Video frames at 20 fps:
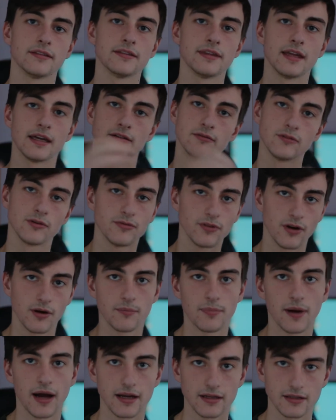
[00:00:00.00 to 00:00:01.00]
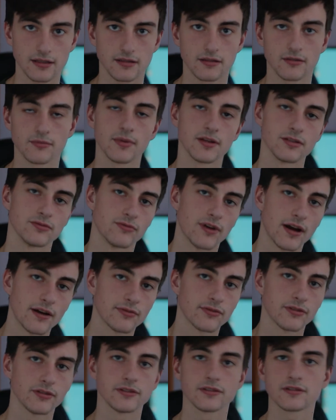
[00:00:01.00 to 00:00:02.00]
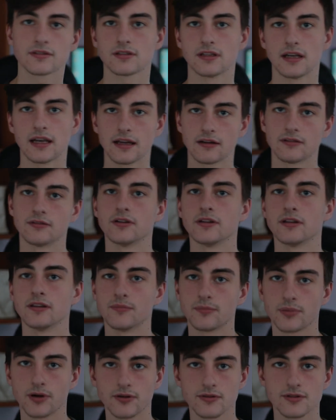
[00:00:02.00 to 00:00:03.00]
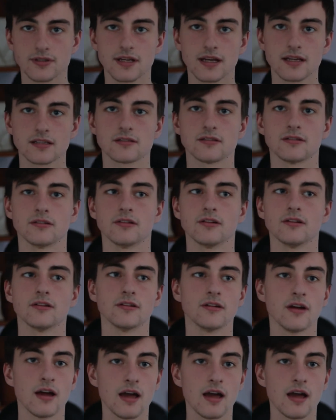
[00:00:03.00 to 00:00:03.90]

then revert back to them as reference later on in the process, so you know